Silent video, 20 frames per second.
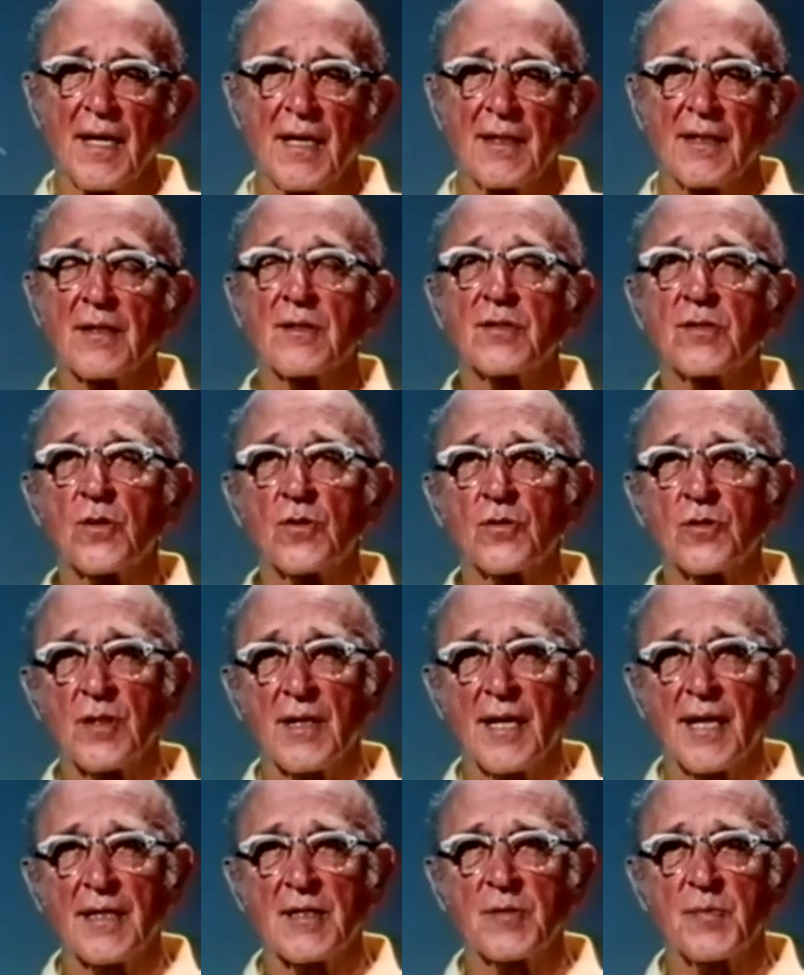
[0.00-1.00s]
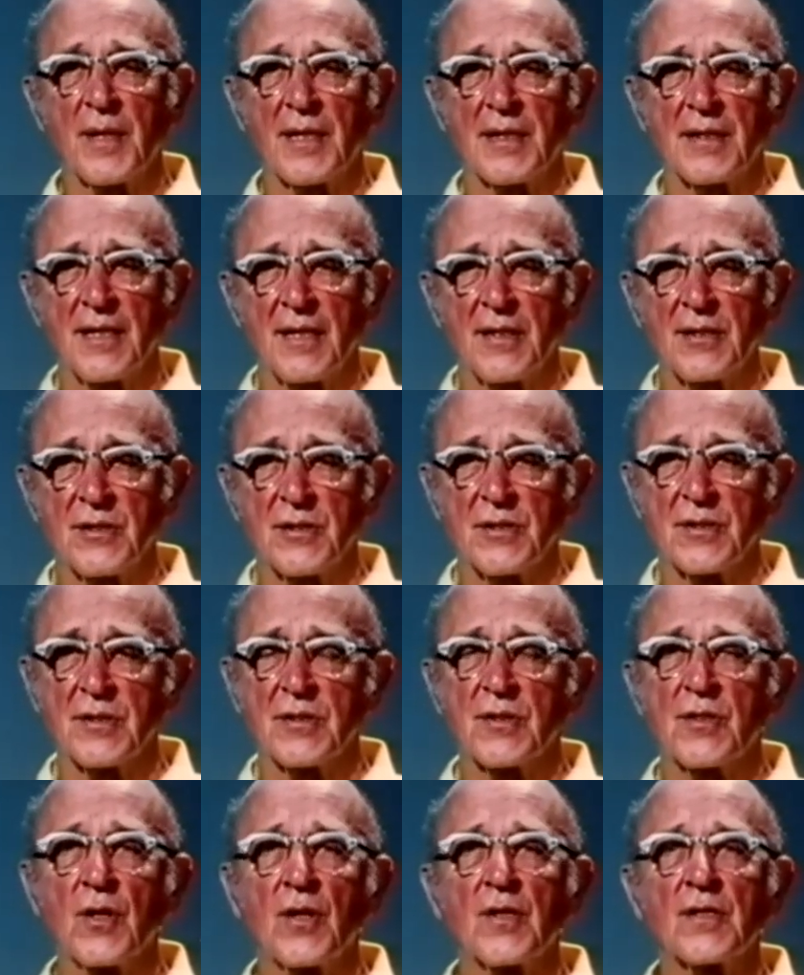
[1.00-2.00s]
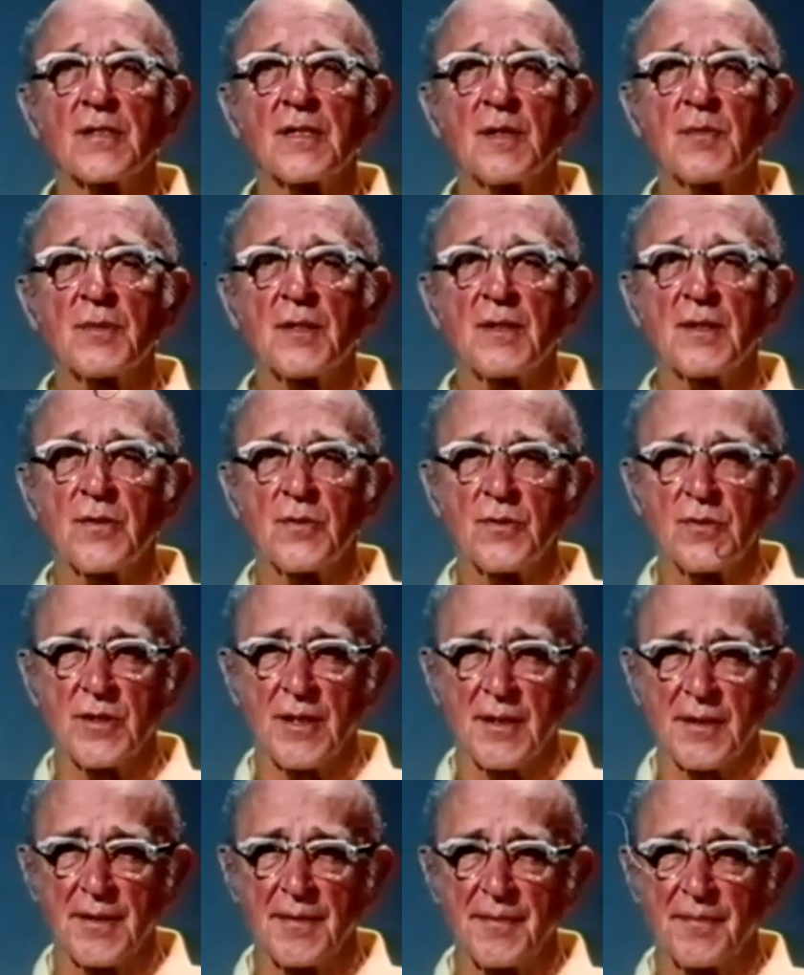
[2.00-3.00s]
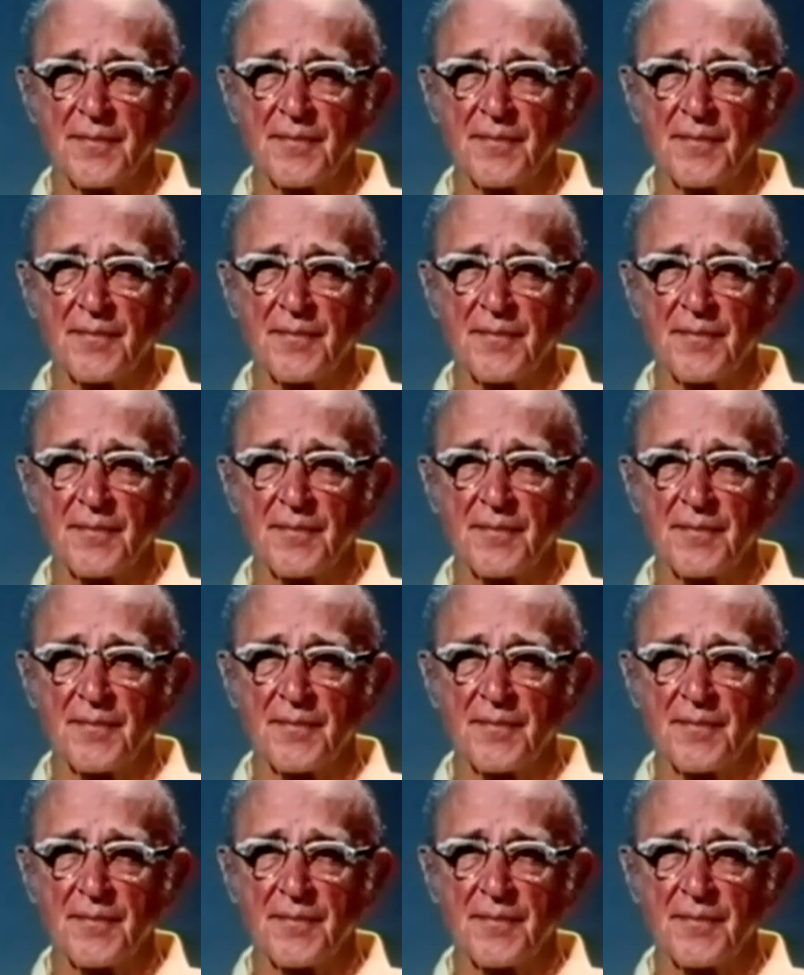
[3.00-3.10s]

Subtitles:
and that social expectations caused him to lose it.